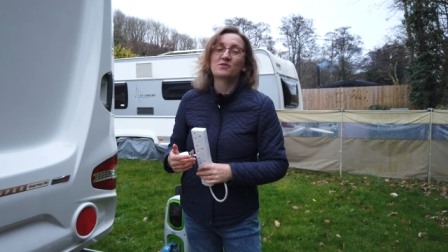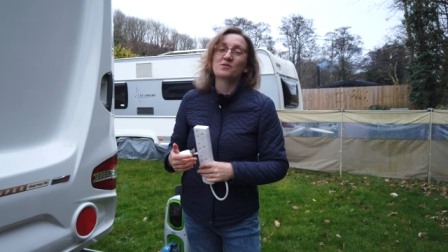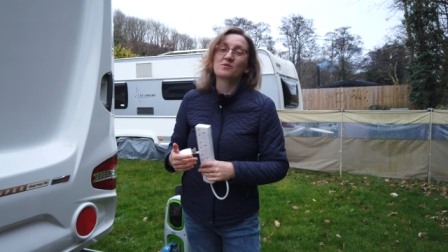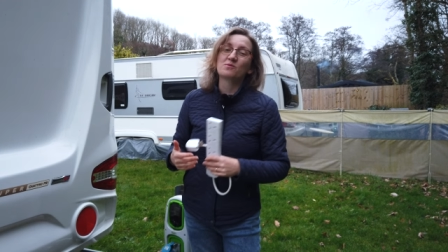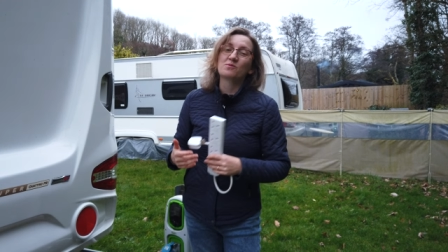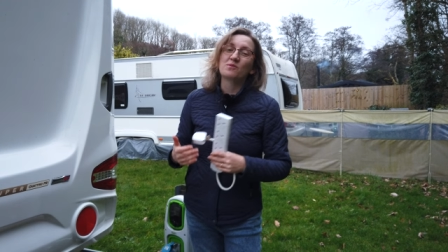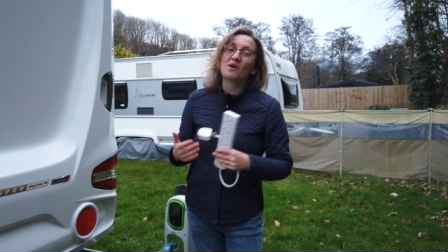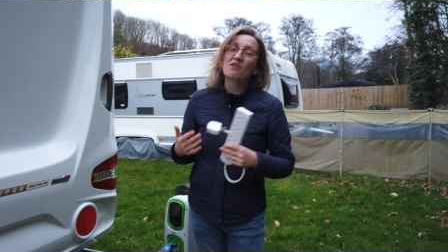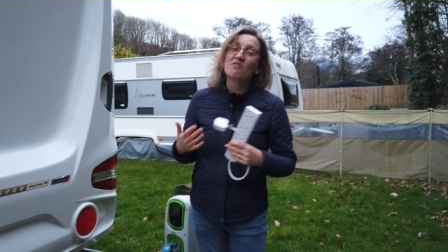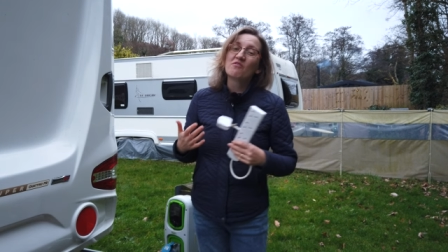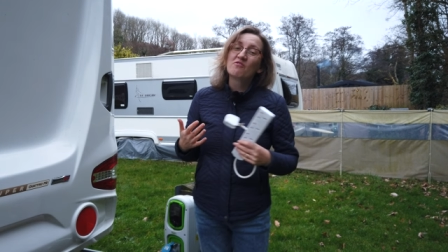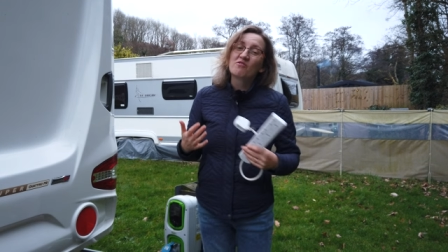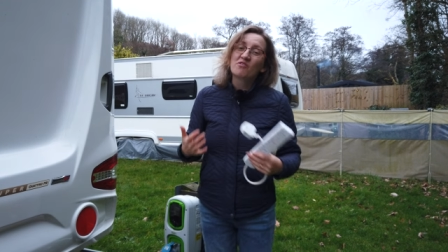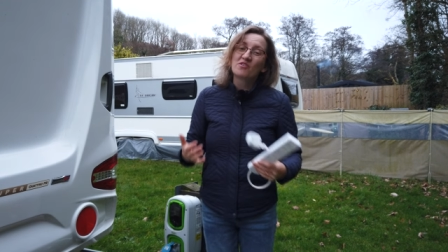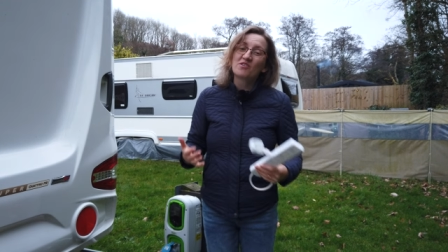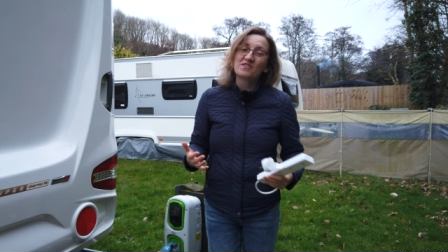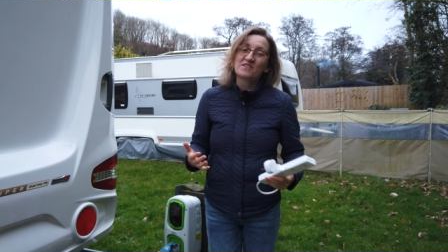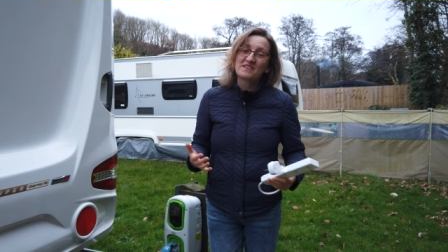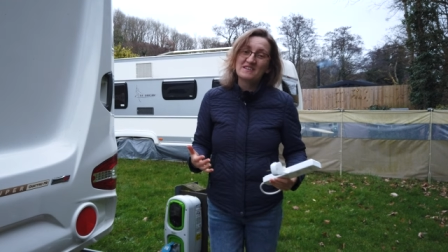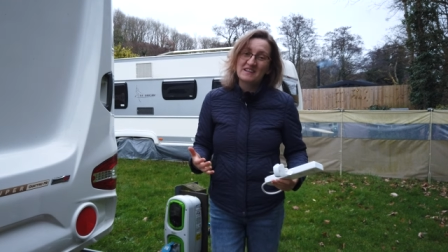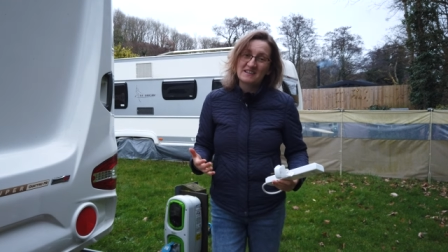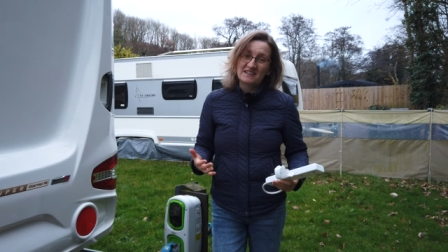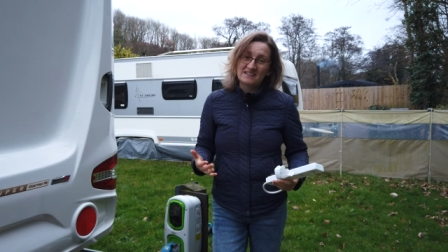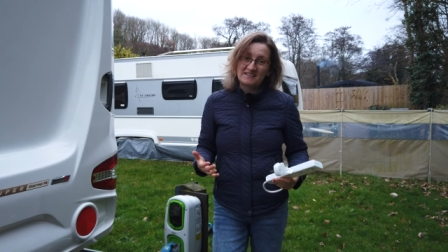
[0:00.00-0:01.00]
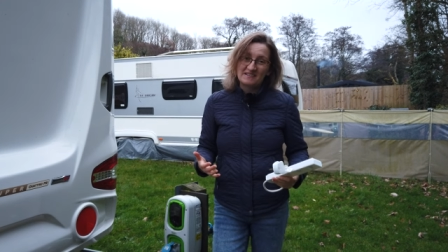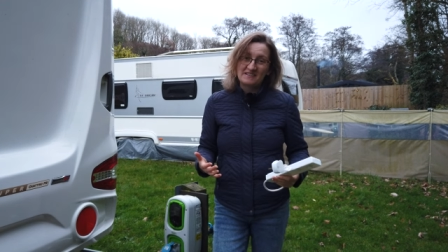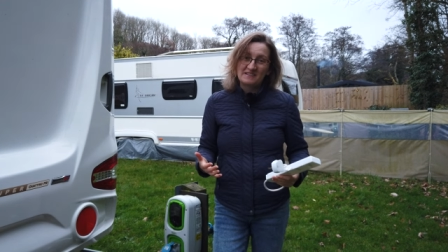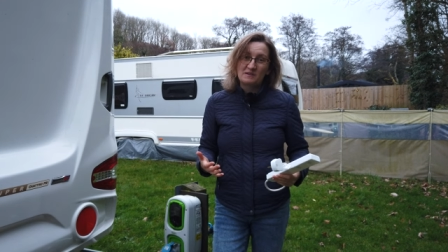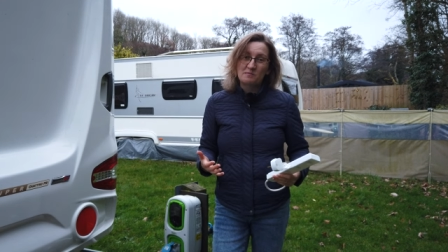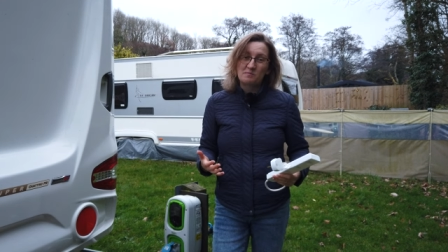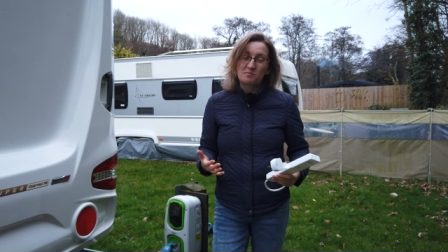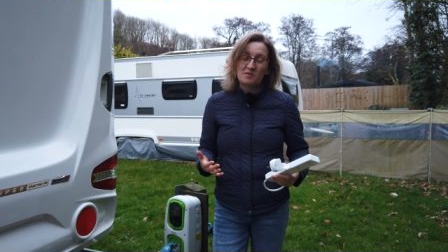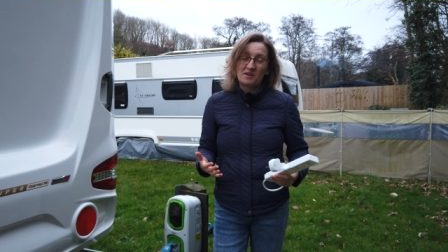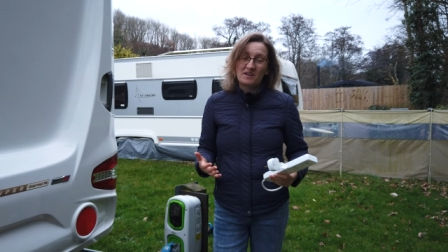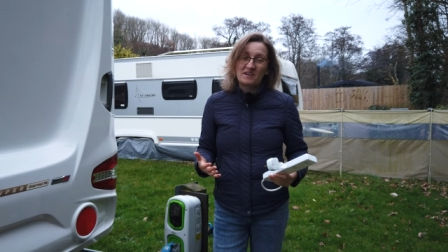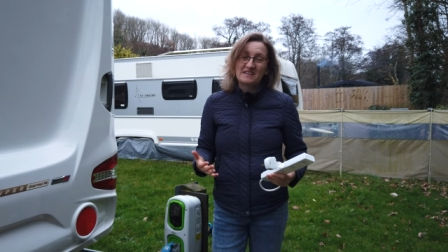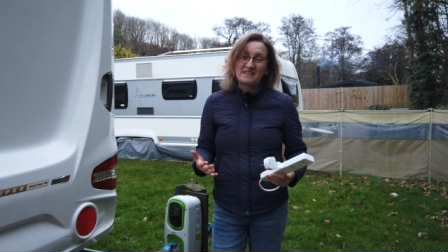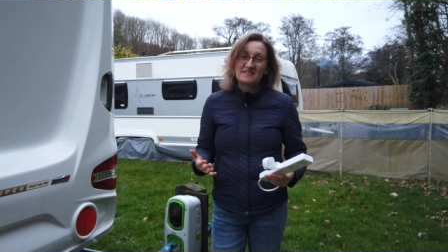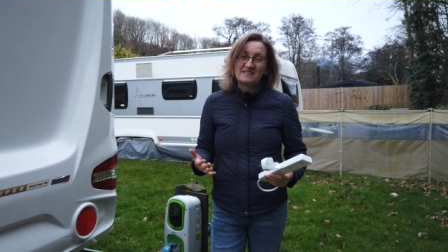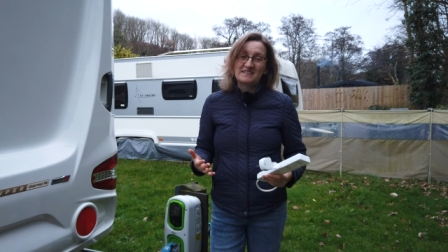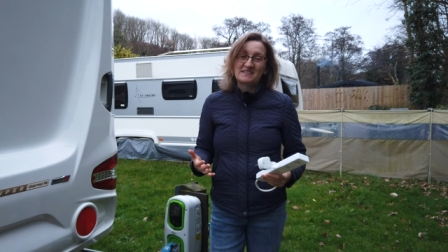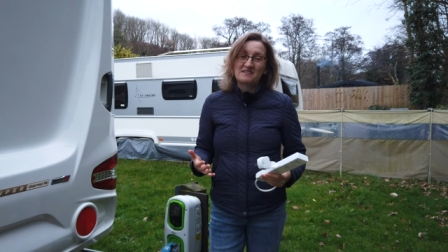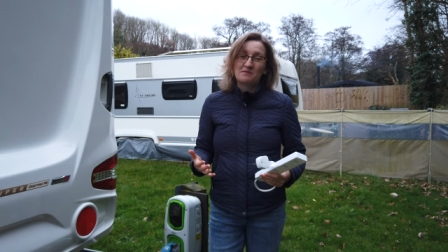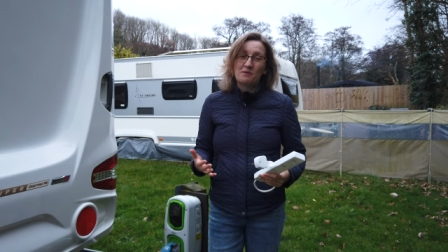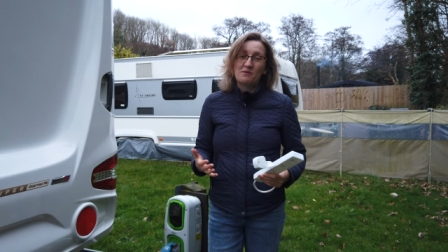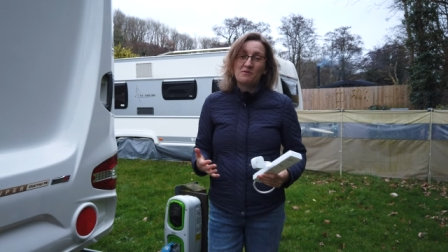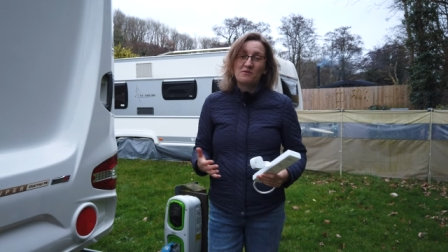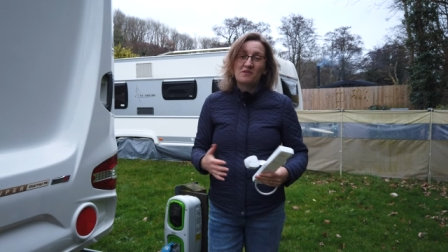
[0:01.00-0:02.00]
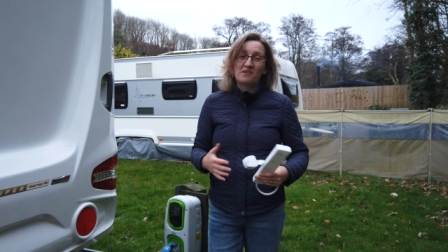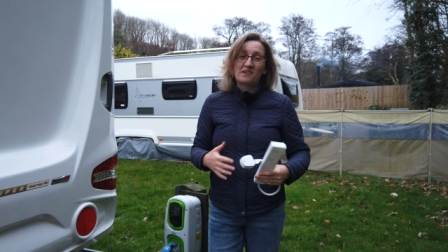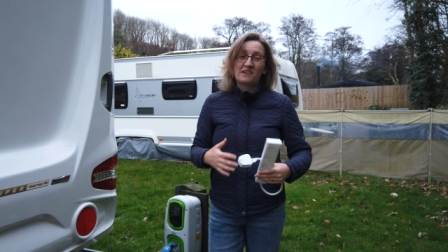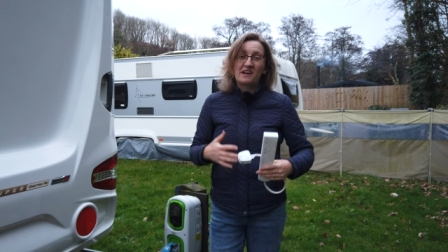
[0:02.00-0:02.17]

so to avoid nasty surprises when you